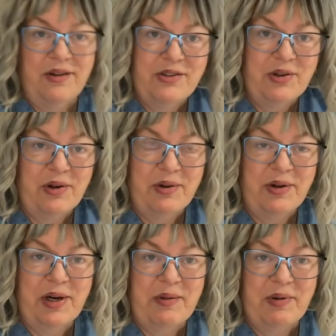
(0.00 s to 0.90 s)
sorrow
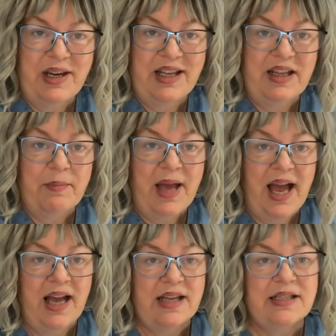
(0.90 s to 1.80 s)
and heartbreak in the
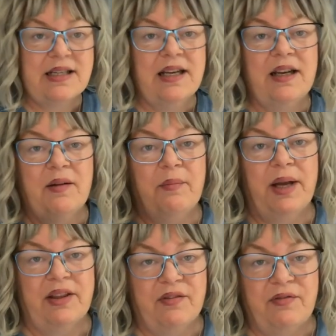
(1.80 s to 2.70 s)
past,
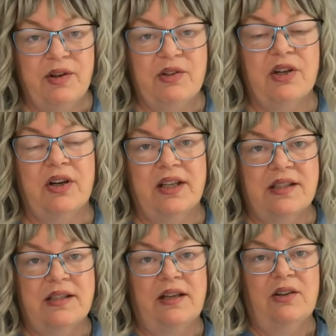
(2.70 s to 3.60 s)
but the future
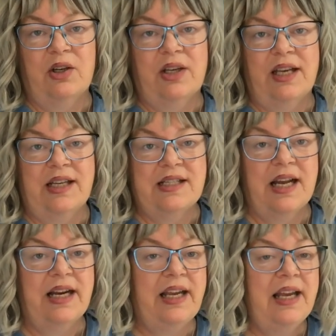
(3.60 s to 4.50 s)
is still looking
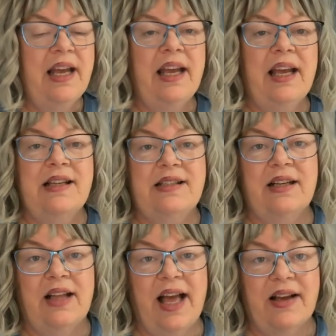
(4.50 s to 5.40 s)
sunny. It
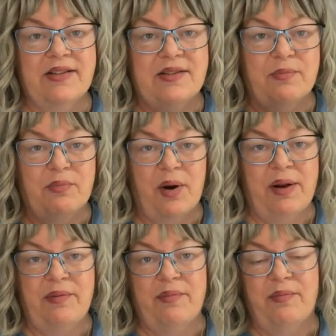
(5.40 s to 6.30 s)
still has some
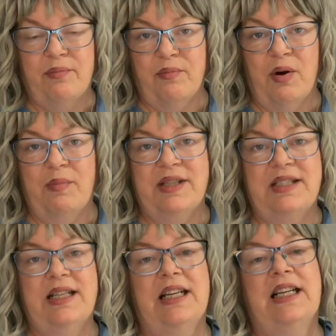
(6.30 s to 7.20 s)
bright
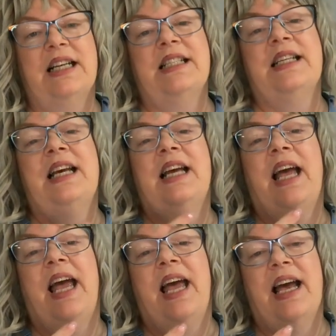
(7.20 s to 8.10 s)
moments in it,
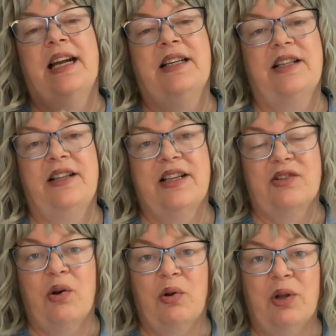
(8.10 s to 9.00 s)
and
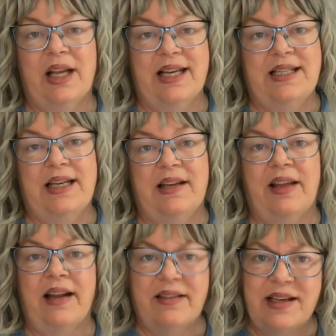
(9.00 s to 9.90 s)
this whole idea
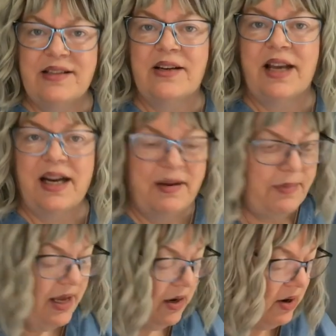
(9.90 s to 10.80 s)
that things are getting
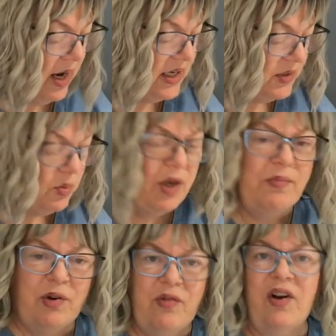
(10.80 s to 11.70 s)
better as we
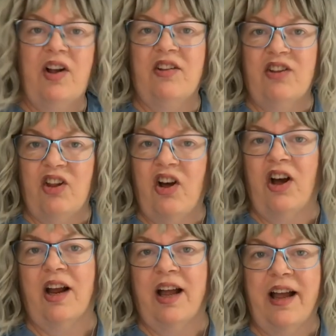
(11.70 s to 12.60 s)
move
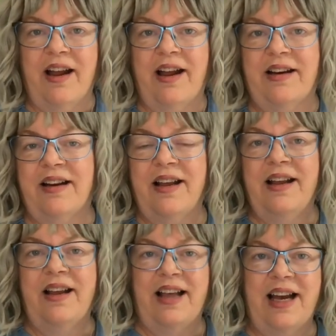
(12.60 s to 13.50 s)
along, and
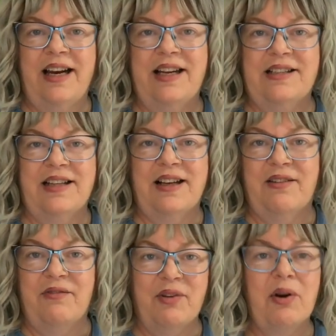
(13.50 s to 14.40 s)
that is
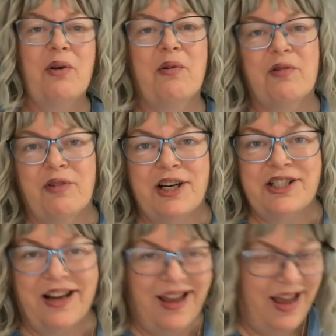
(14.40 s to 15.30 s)
a very
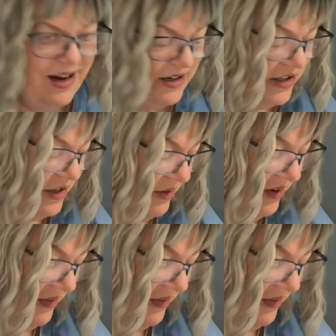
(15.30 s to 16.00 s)
refreshing attitude.